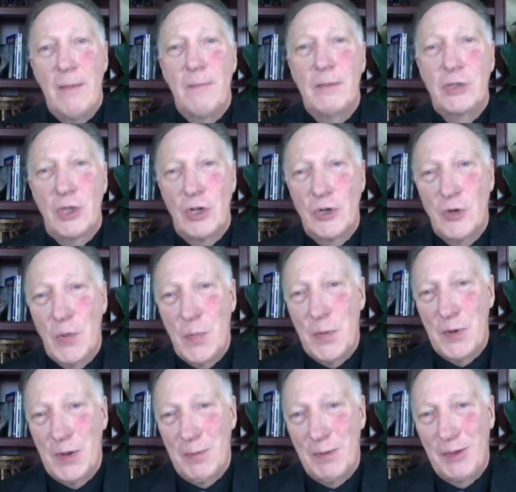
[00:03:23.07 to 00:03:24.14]

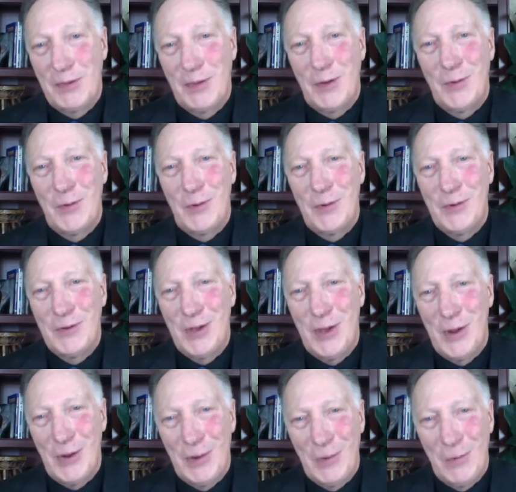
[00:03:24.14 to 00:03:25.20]
misinterpret it because they don't
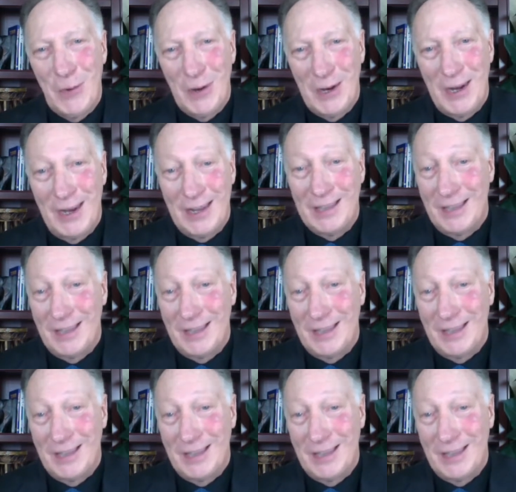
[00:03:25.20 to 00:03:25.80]
understand what it is.